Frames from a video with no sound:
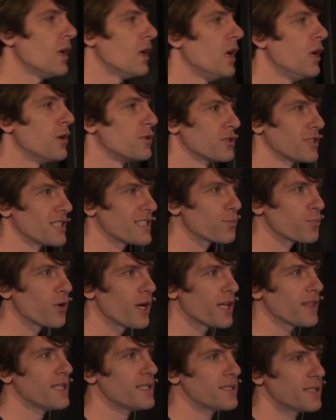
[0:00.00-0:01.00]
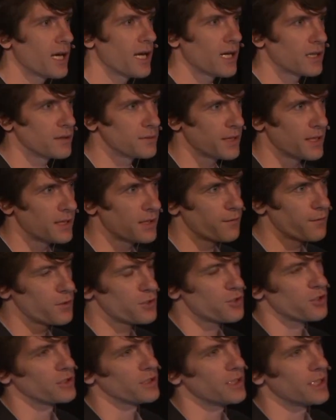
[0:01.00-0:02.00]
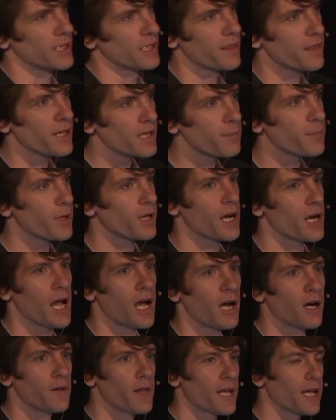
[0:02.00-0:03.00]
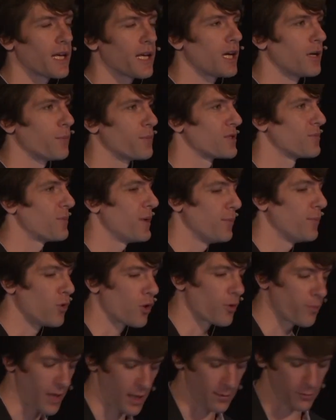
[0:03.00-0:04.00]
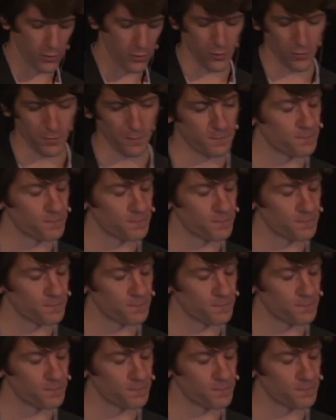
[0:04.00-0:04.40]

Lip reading: So let's break these down individually and think about how they can help us be more Baboon.